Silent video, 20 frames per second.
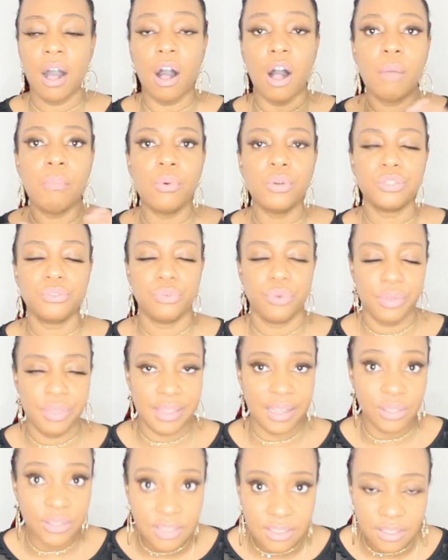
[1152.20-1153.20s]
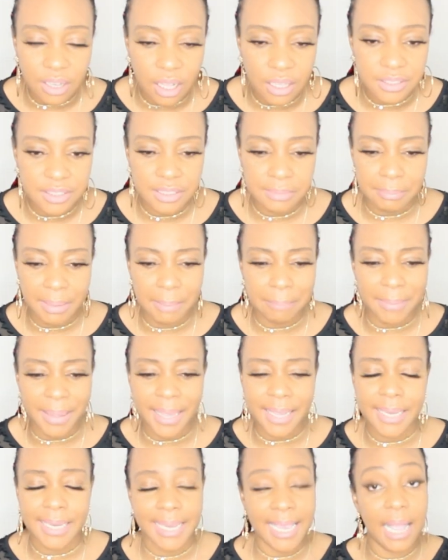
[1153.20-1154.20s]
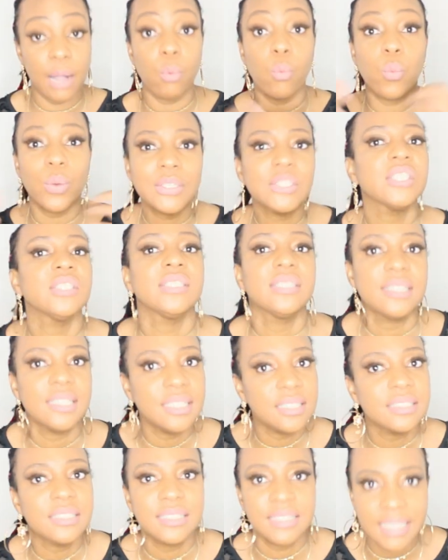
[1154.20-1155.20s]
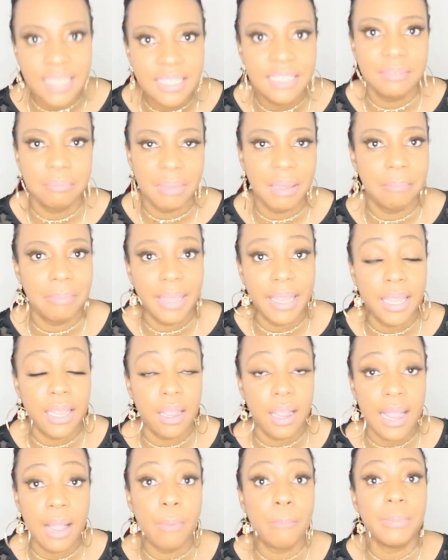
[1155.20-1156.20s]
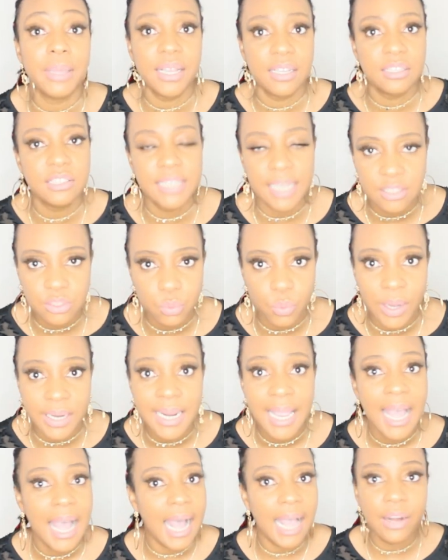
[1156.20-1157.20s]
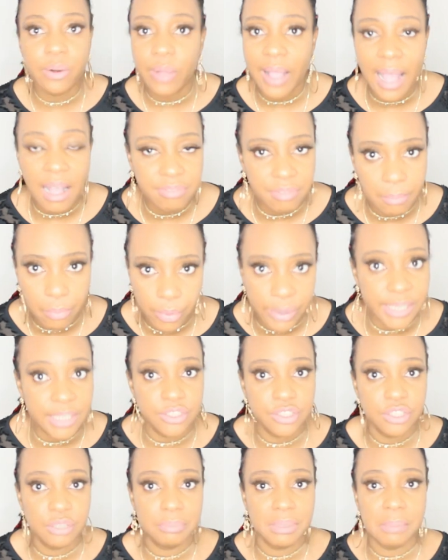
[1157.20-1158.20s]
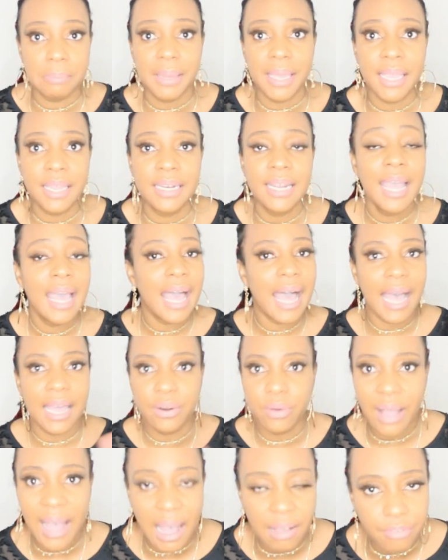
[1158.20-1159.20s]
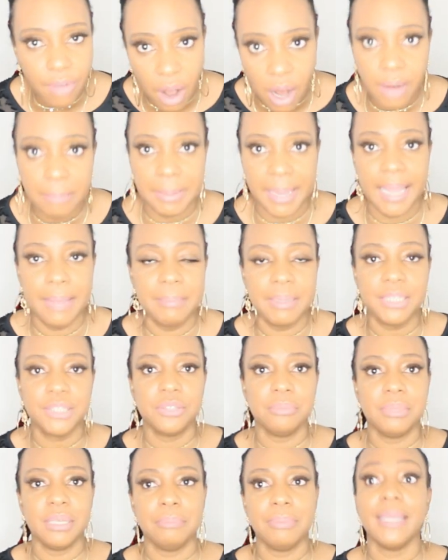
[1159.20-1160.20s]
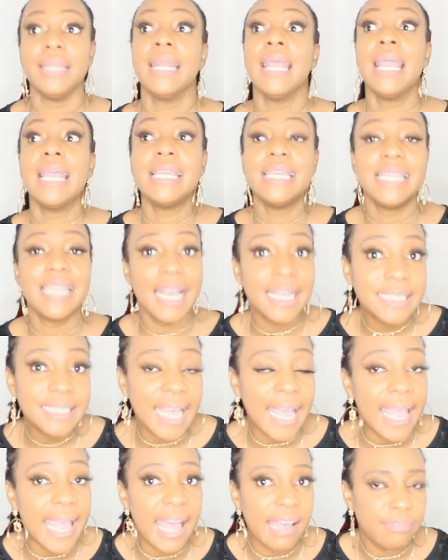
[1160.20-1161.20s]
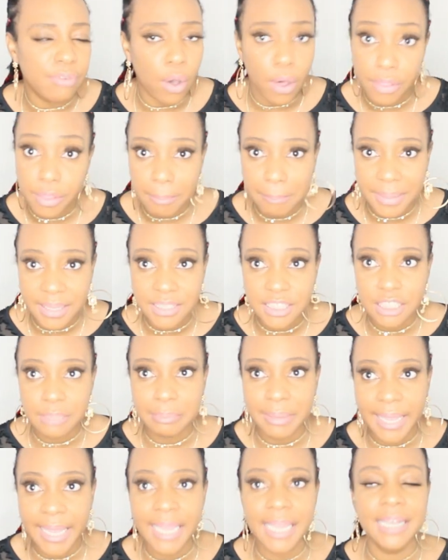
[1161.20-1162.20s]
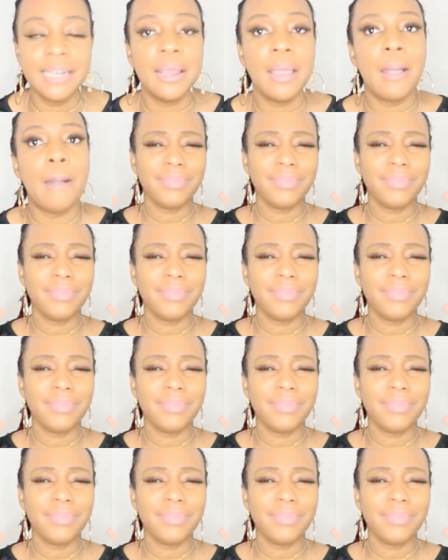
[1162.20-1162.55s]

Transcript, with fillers: almost four thousand dollars in my bank account, which is still sitting in my bank account because guess what? I don't have a mortgage to be paid. I don't have car payments to be paid. Yes, I have other bills paying.